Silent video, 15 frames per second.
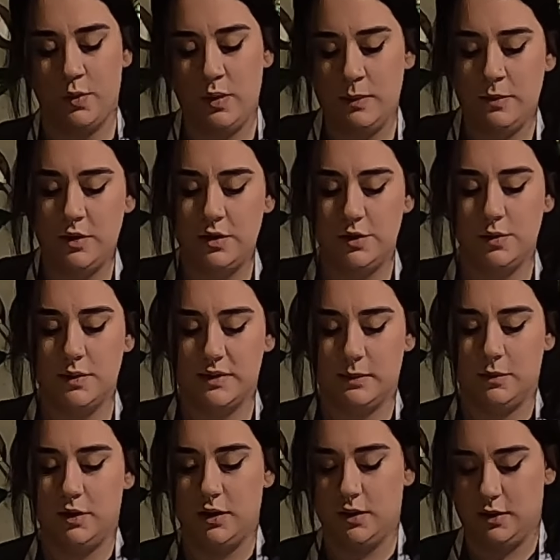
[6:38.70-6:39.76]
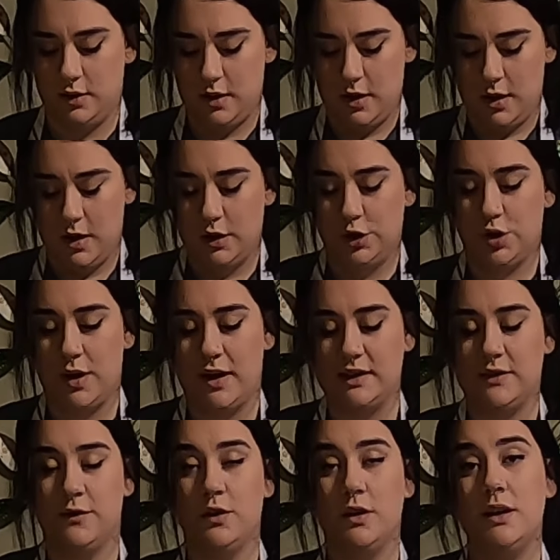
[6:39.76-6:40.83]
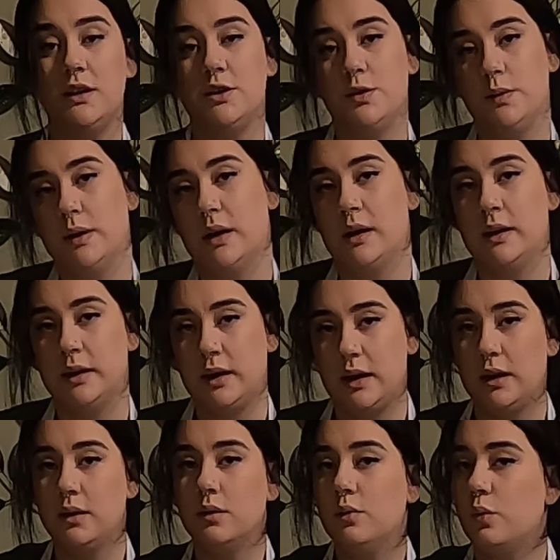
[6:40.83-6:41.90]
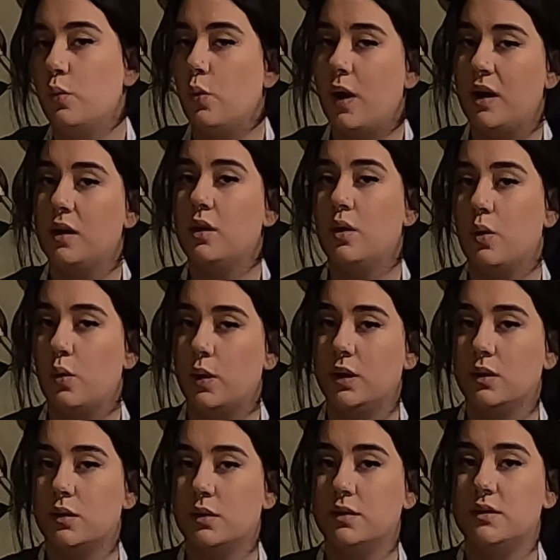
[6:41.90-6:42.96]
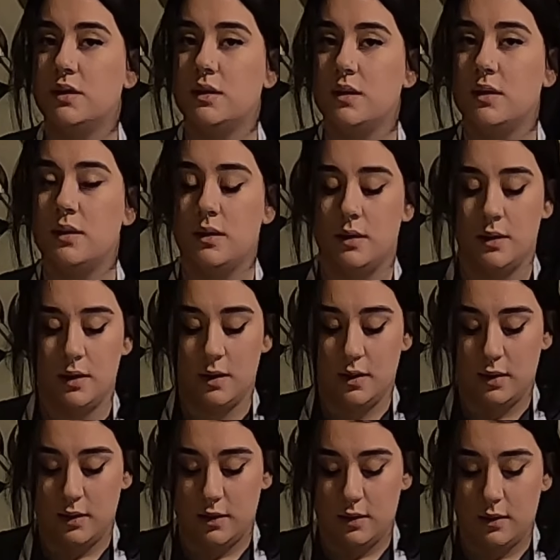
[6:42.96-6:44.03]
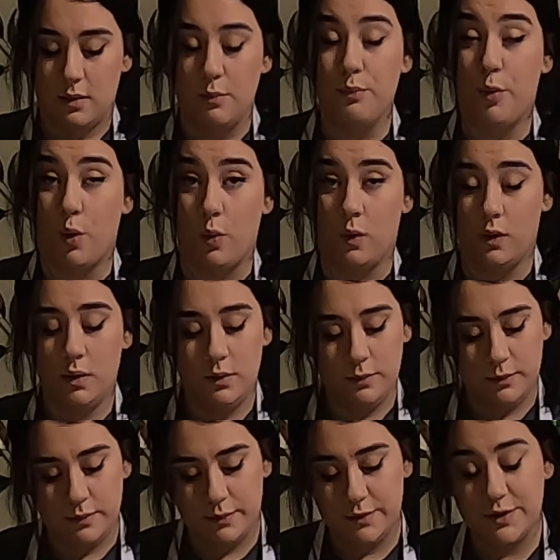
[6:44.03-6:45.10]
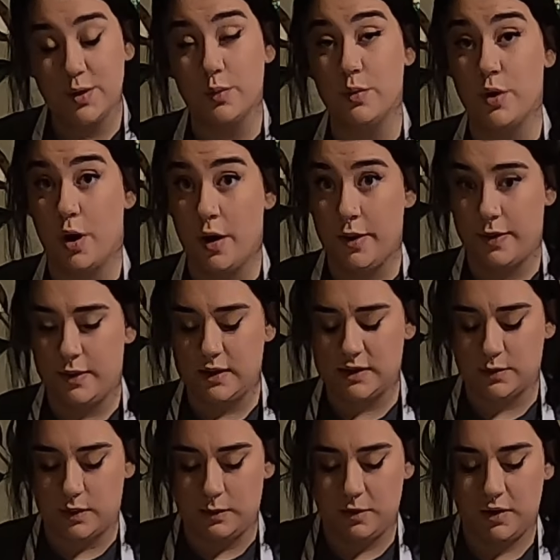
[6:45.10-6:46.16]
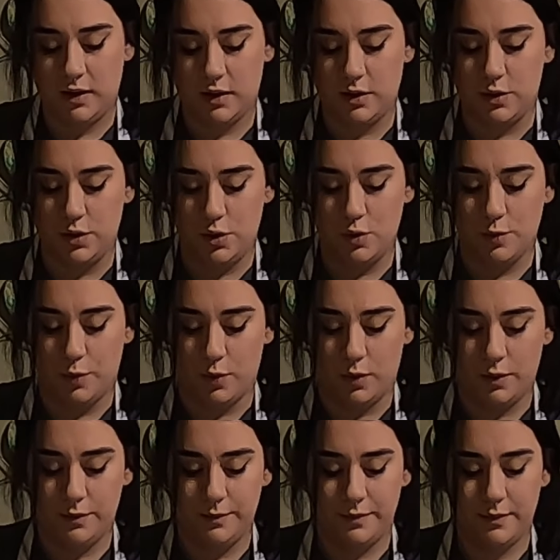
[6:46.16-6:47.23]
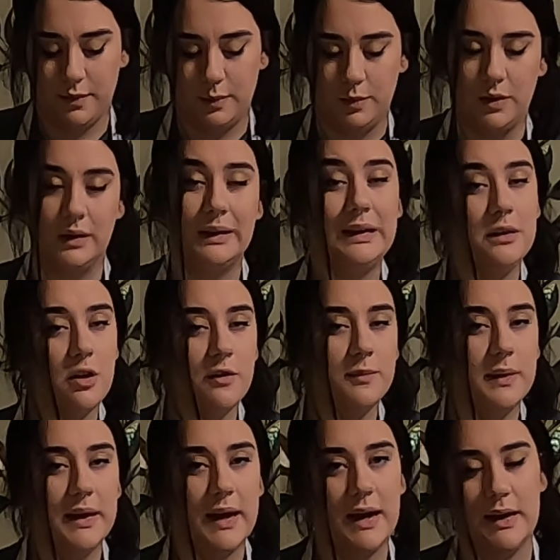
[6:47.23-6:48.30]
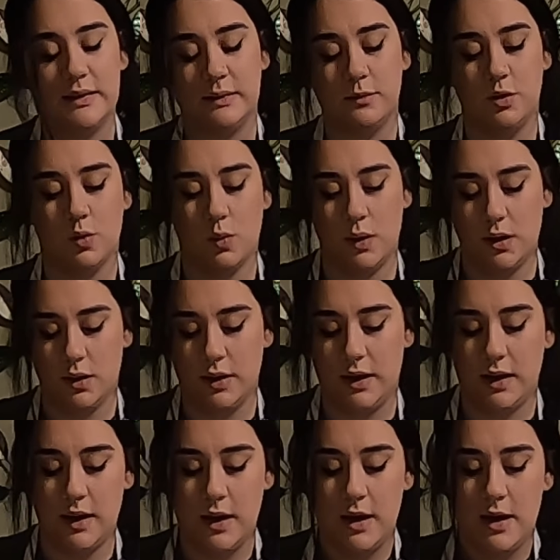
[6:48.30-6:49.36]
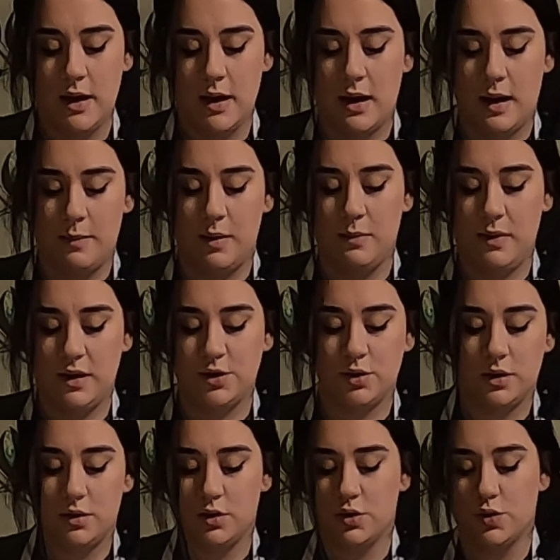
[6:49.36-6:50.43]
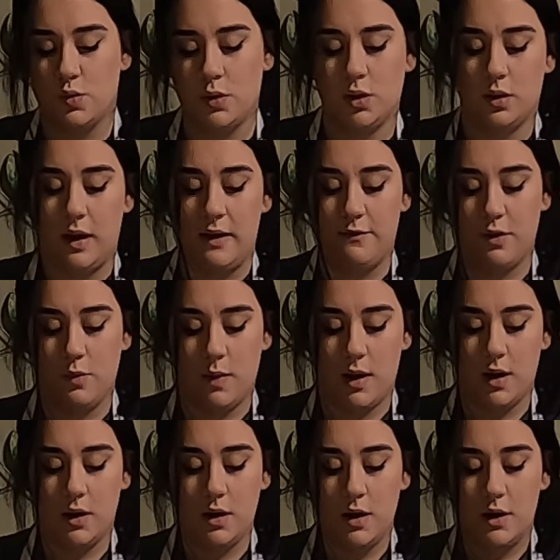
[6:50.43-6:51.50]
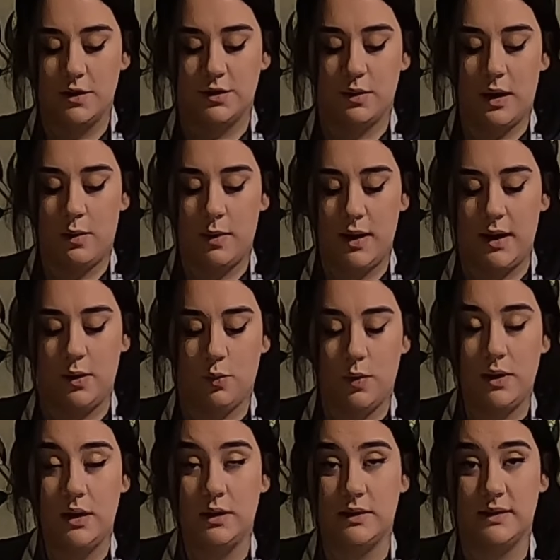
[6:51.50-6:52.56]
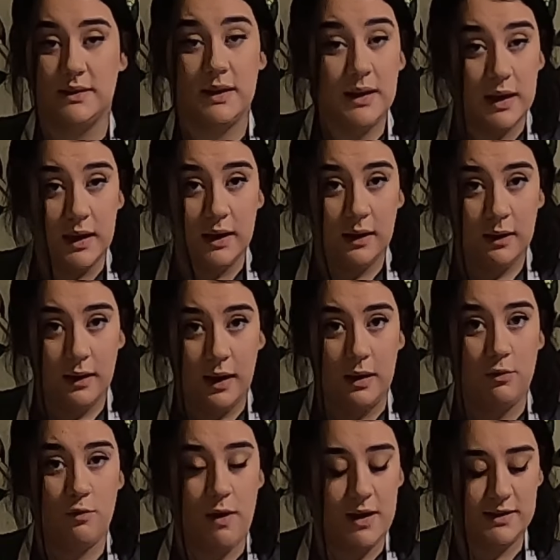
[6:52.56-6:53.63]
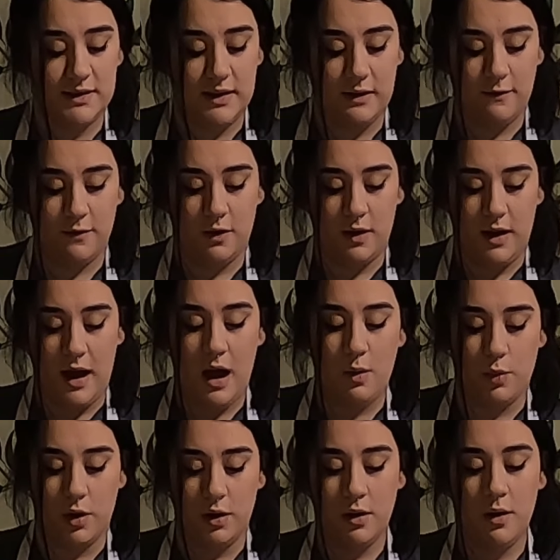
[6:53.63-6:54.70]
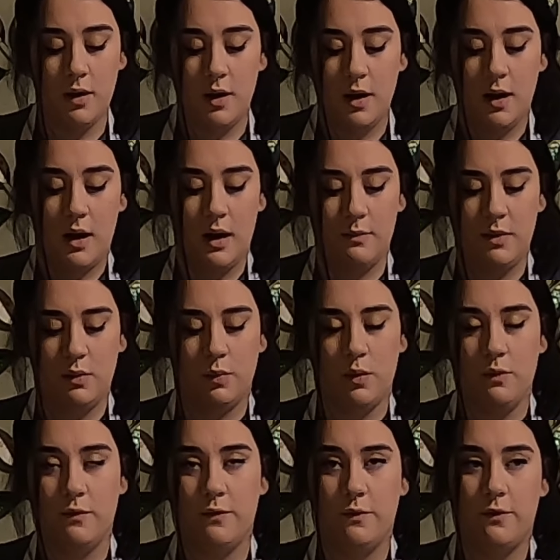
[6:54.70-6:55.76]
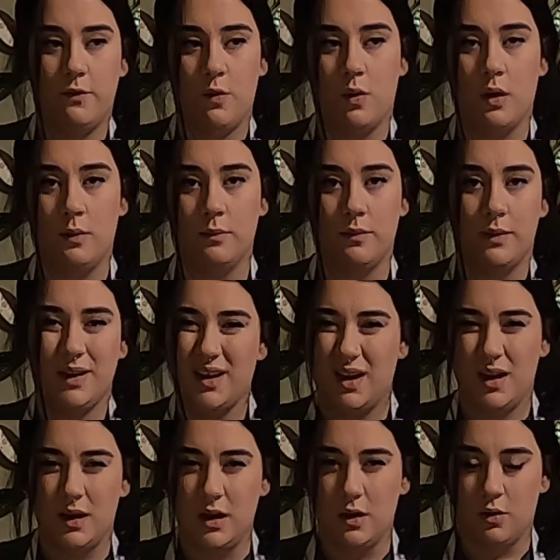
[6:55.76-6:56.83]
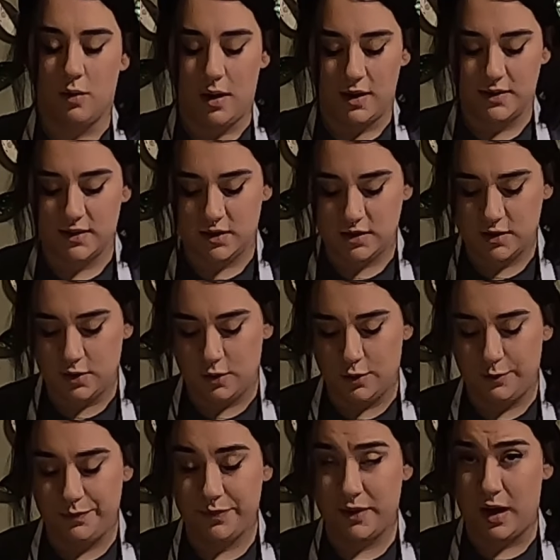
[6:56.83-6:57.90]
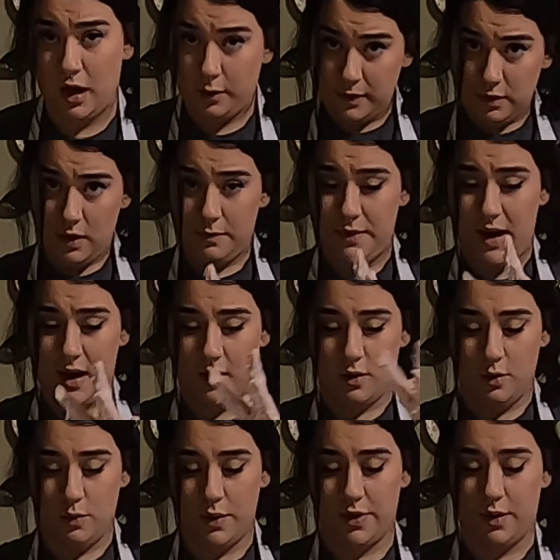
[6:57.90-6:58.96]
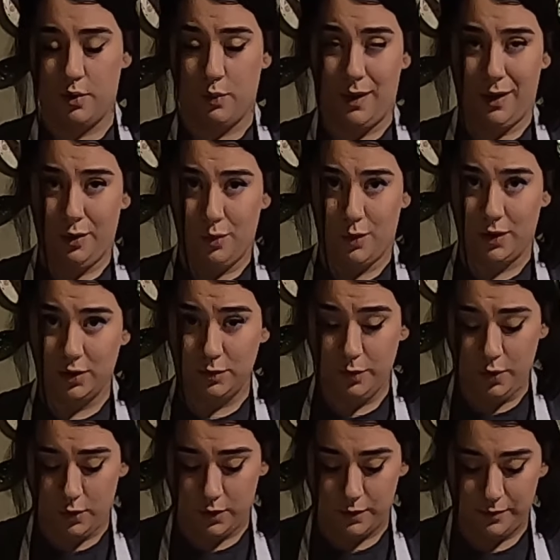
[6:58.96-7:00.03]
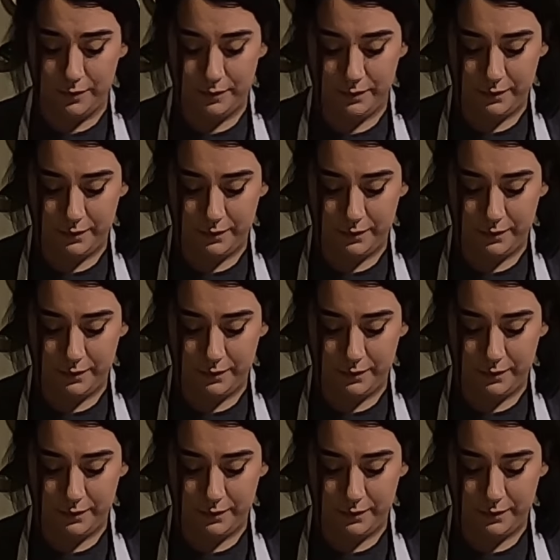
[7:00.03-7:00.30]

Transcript: What I'm going to do is I'm going to transfer it to a clean, well-oiled bowl, so not this one. I'm going to get a new bowl. I'm going to clean off my hands, I'm going to oil it. I'm gonna make sure that there's oil everywhere. So that way when it's sitting and resting for an hour, it won't form like an icky crust. So I'll be right back with a well-oiled bowl.